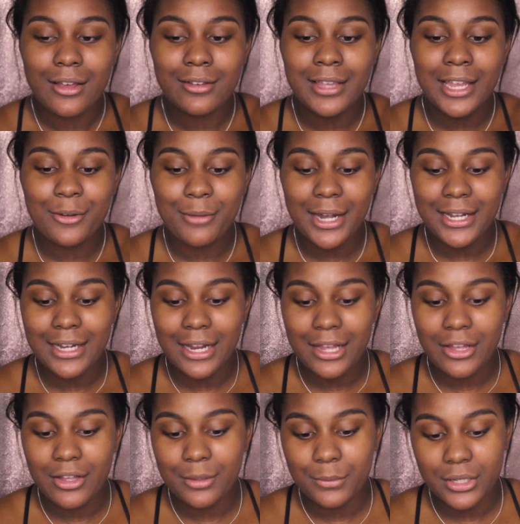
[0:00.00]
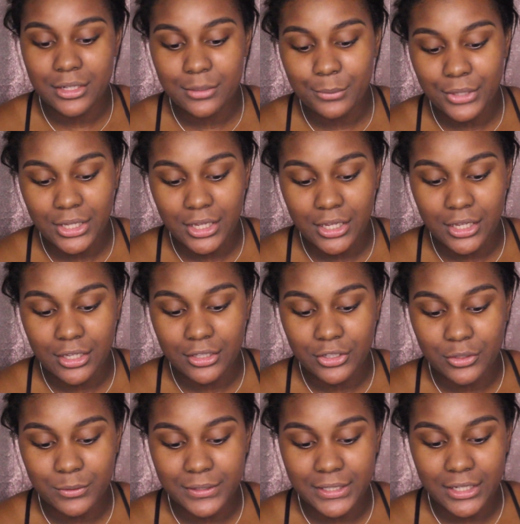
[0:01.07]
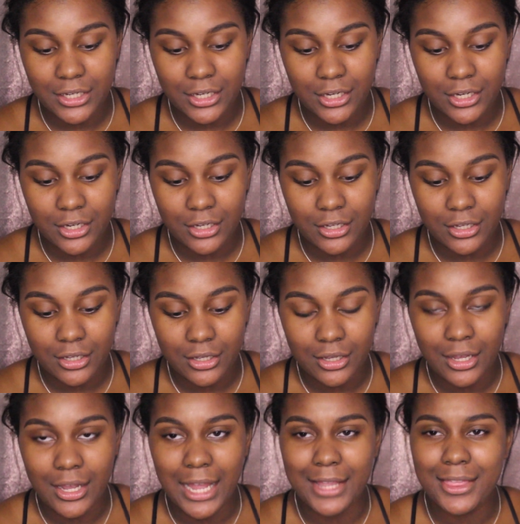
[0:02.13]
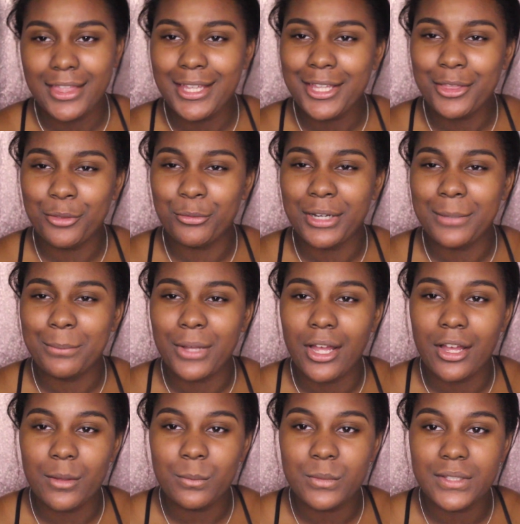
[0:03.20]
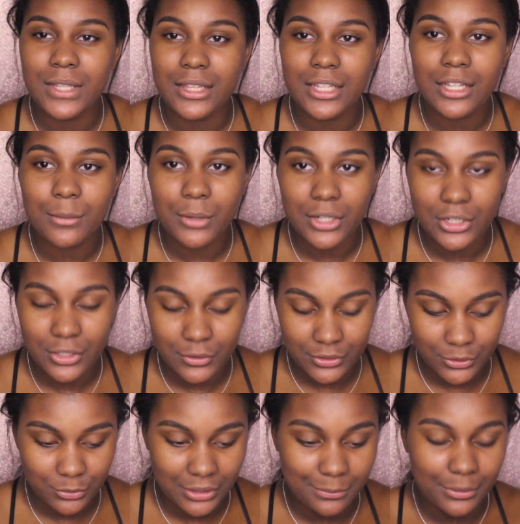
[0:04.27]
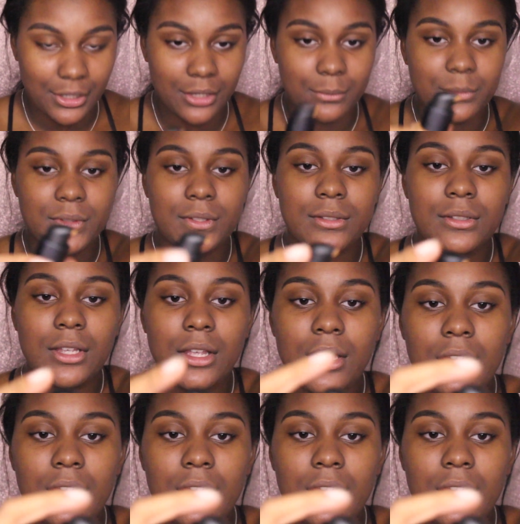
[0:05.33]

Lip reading: Okay, right now I'm gonna be using, I think 3 pumps. I think I'm gonna use 3 pumps